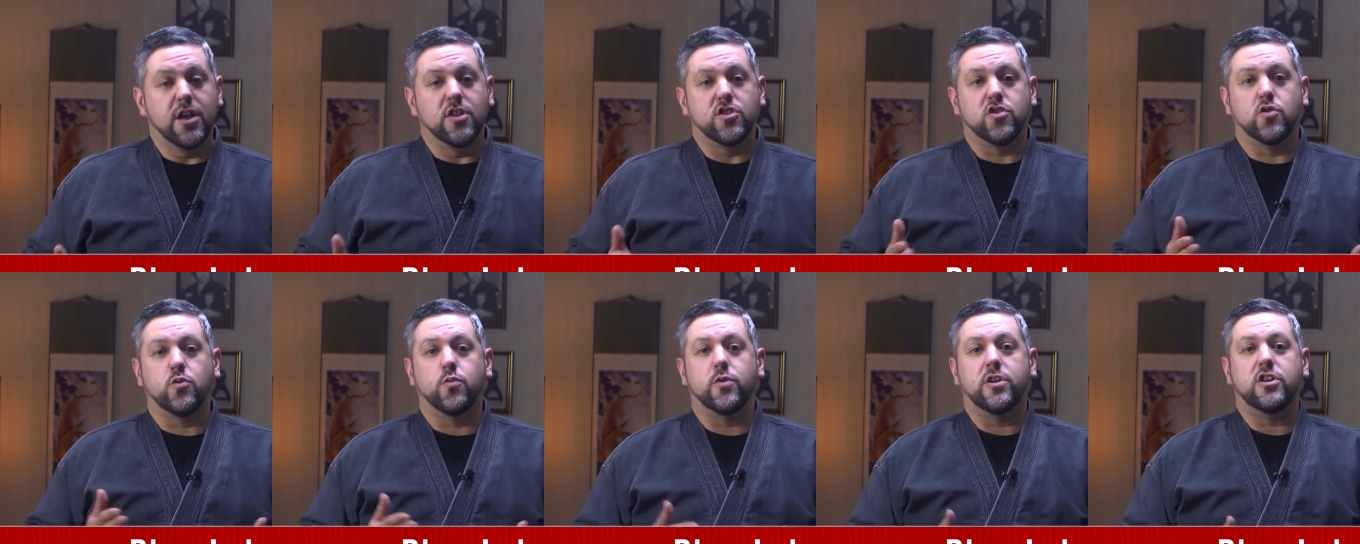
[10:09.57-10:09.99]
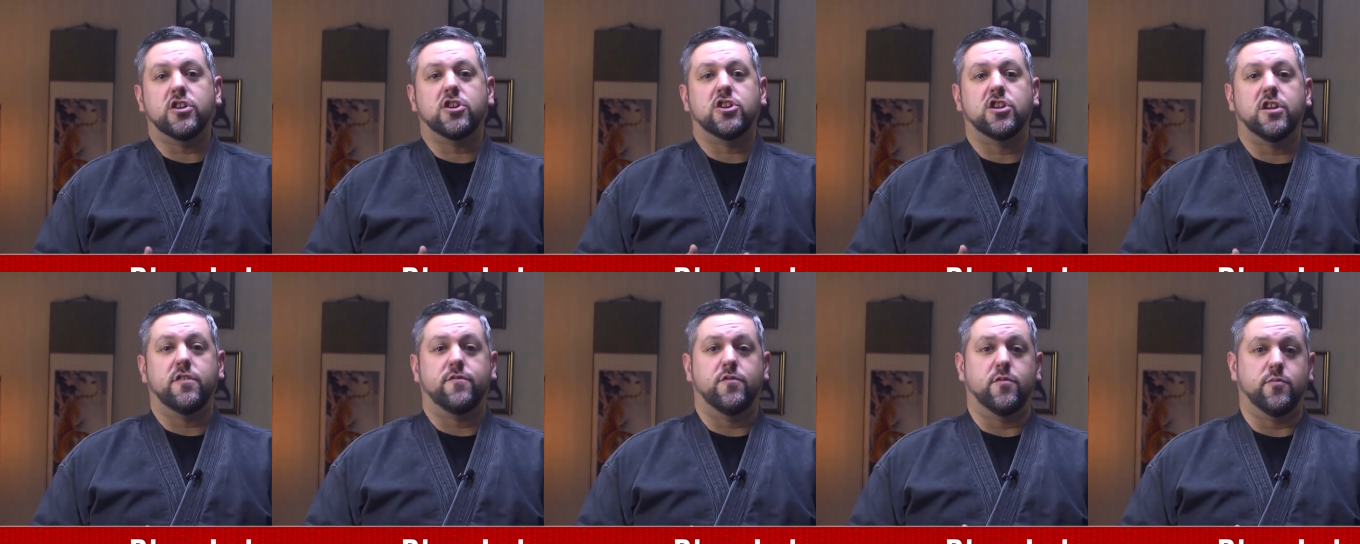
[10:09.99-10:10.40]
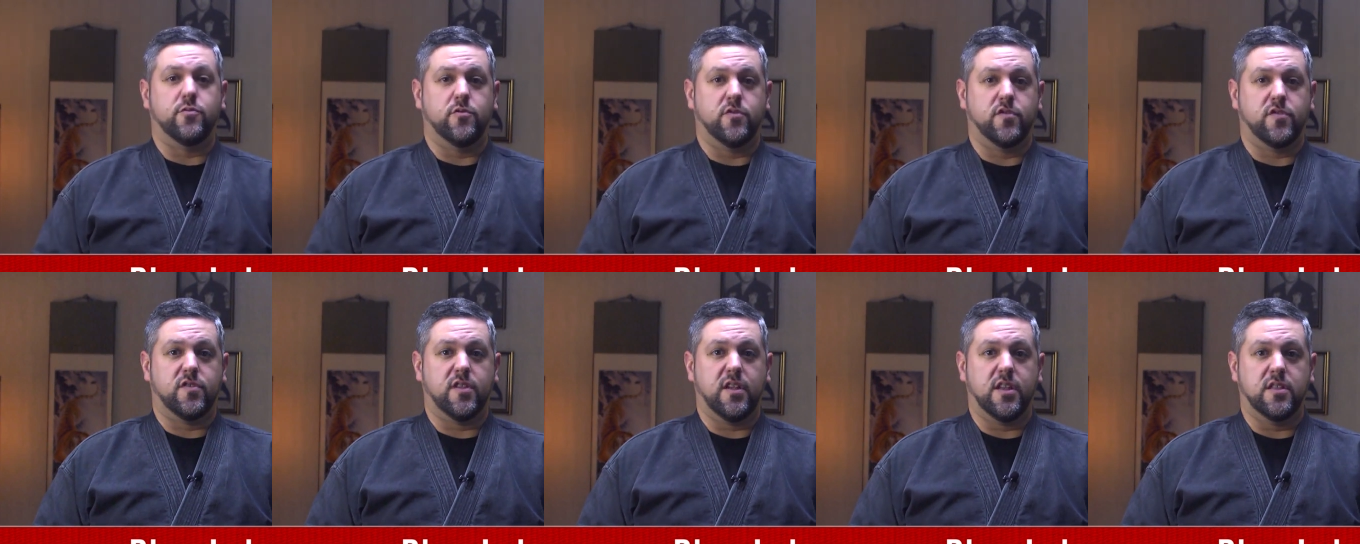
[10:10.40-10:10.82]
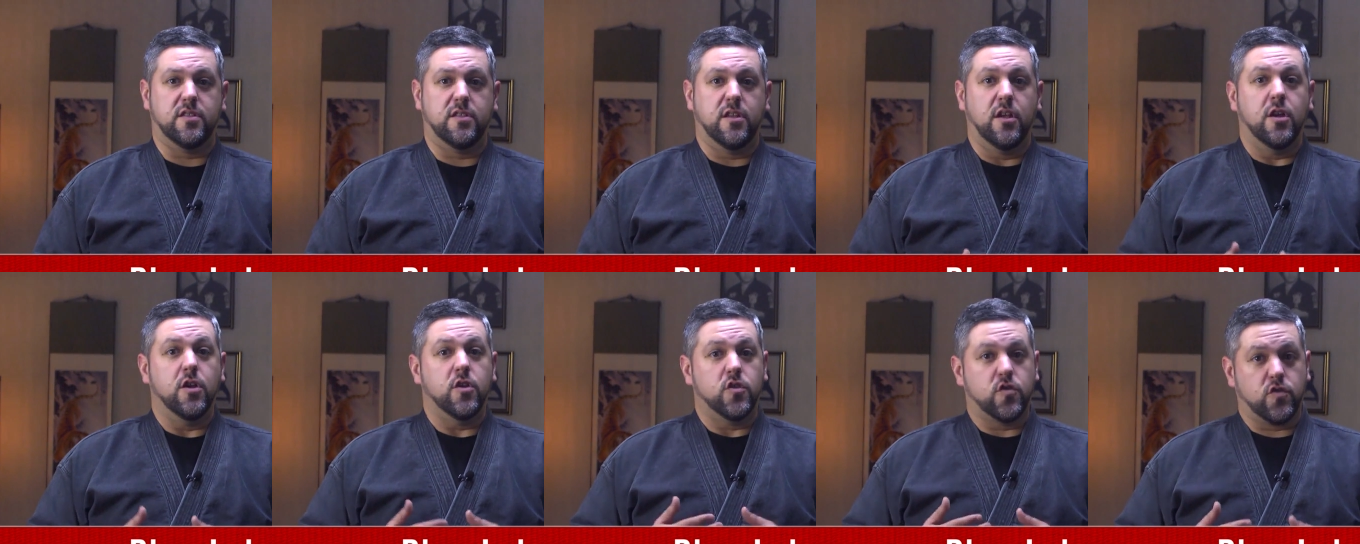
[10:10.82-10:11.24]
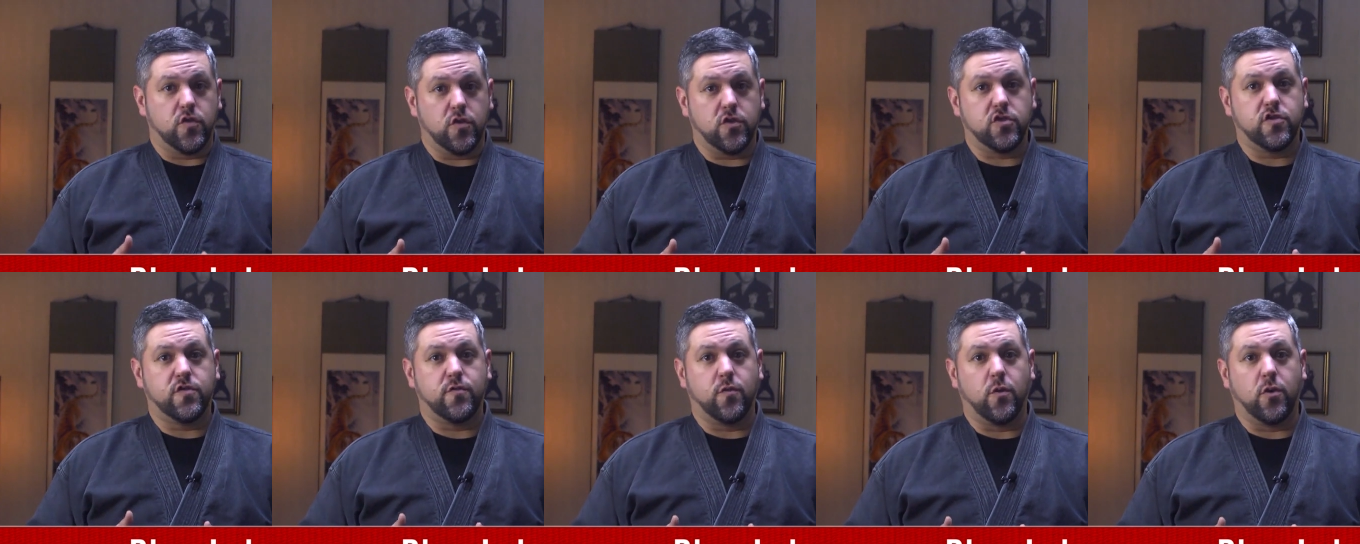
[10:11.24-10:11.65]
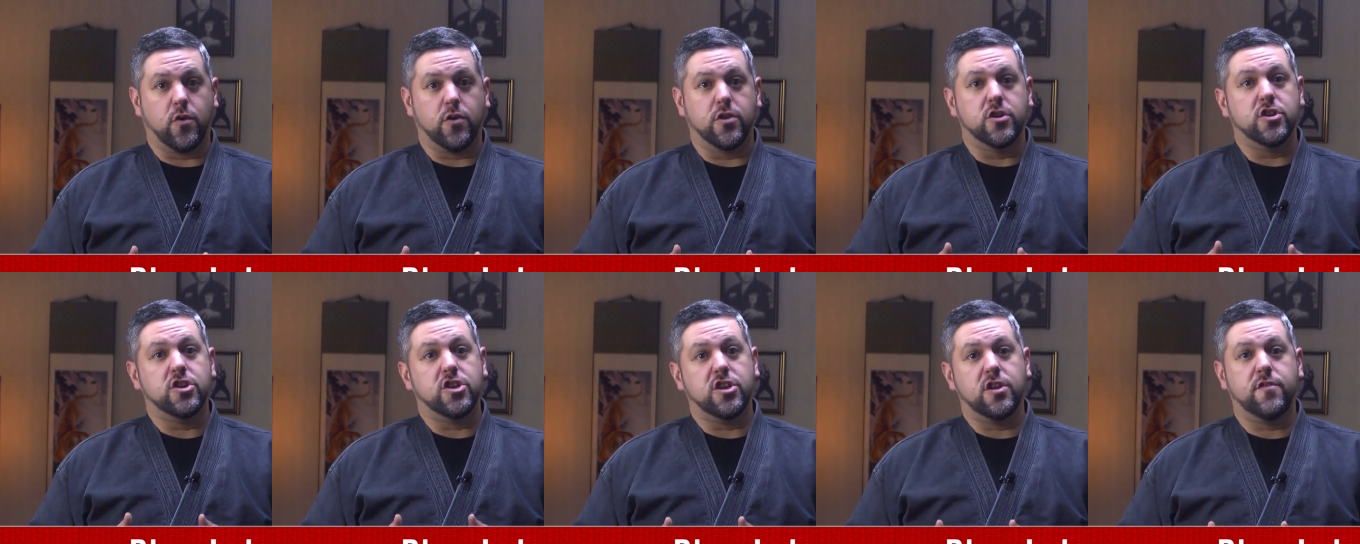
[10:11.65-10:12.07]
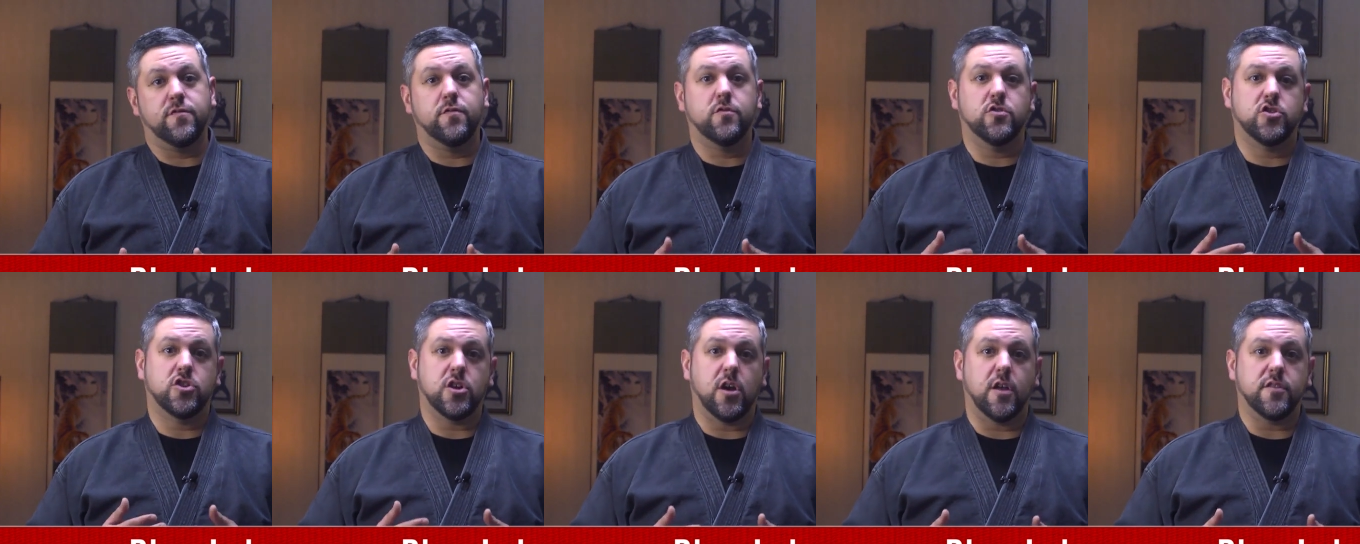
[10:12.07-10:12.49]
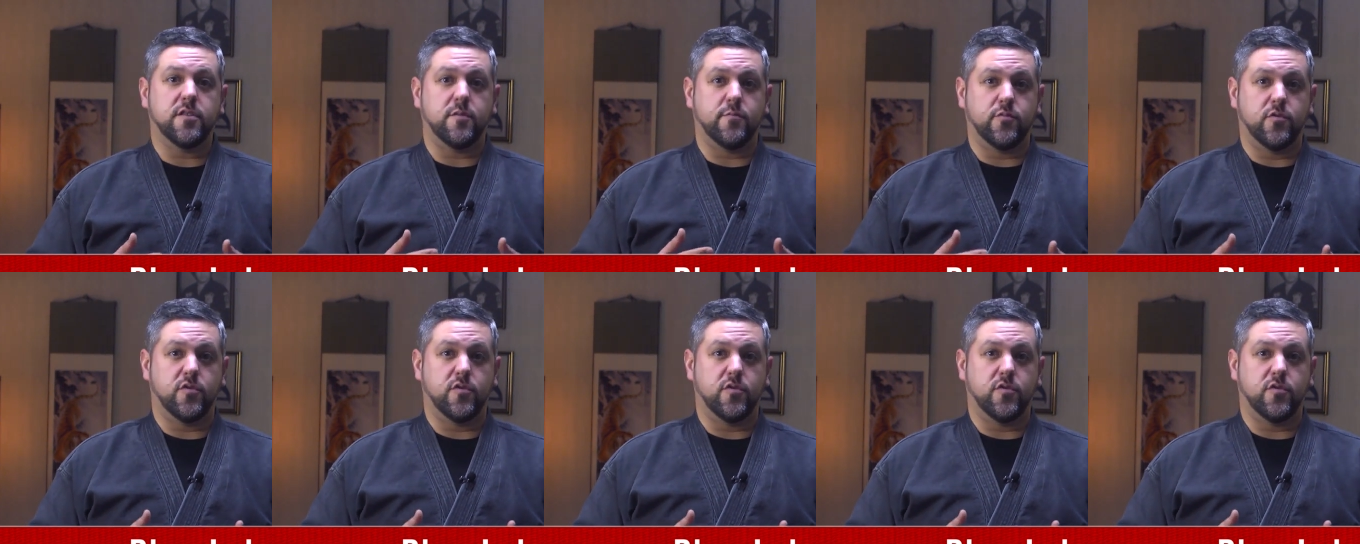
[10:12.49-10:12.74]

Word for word: To reach Shifu Bluestein, search for Shifu Jonathan